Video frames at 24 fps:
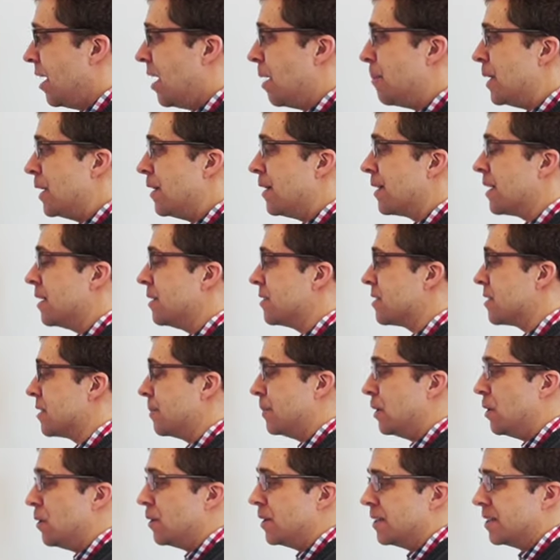American
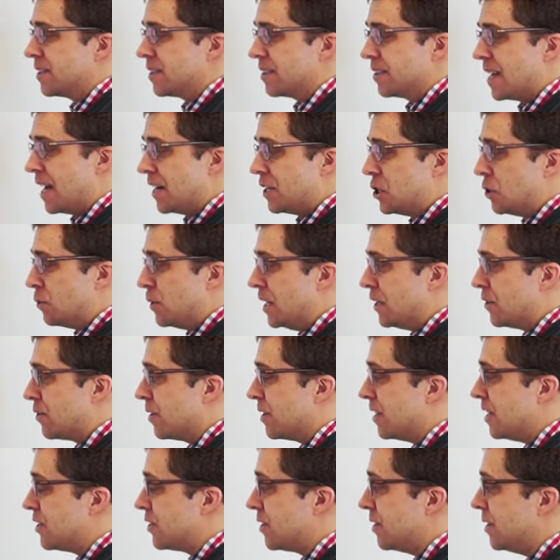Samoa's tattooing
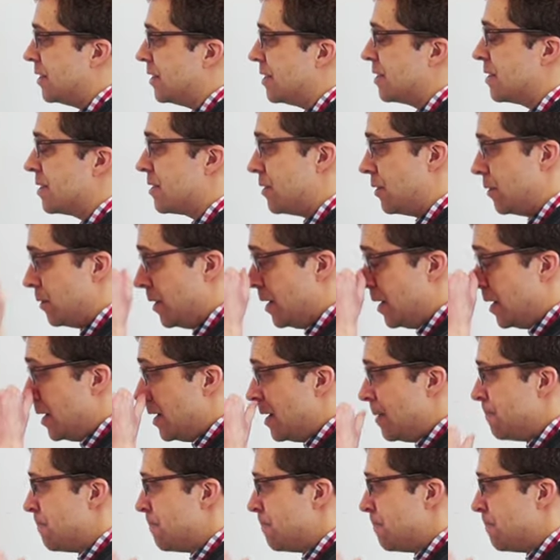traditions to